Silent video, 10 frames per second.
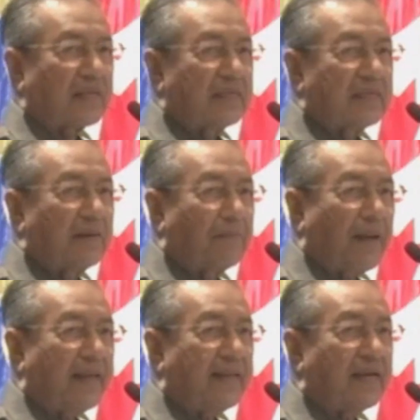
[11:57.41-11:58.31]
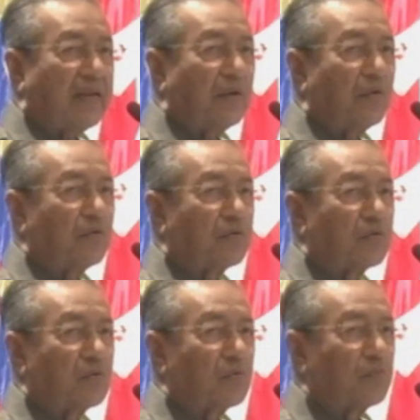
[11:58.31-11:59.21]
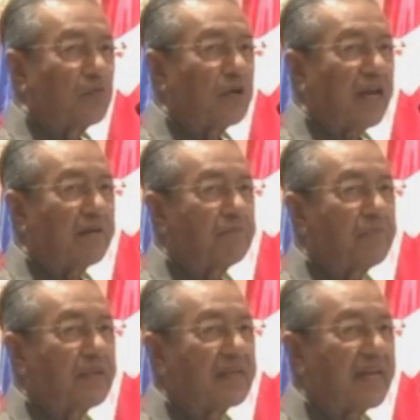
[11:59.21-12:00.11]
The planning alone would have been